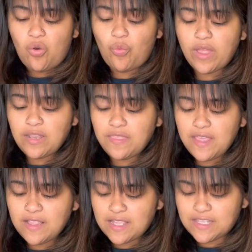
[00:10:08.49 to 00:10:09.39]
one
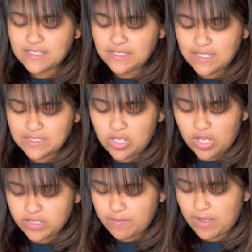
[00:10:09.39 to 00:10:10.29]
thing that doesn't get
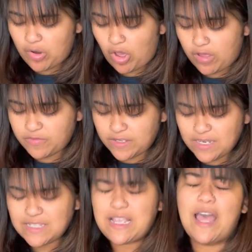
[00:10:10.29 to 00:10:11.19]
talked about
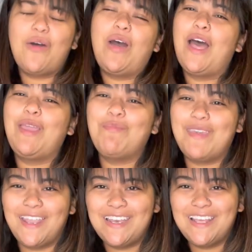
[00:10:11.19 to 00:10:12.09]
often is how high
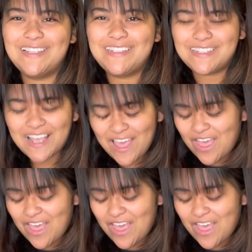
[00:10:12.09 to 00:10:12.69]
maintenance